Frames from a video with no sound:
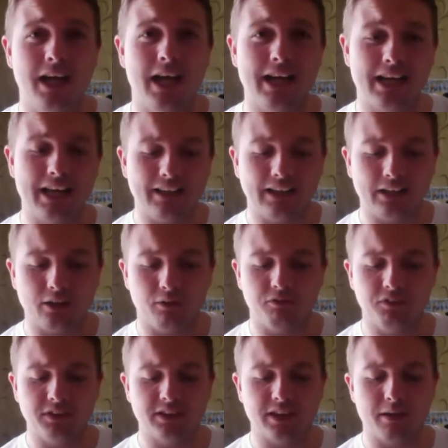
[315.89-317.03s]
and get that
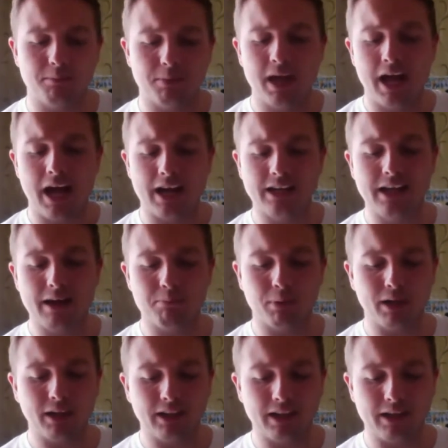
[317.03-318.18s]
confidence up, and again
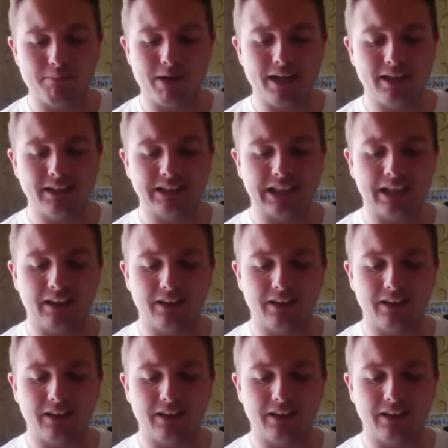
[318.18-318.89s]
break that maiden tag.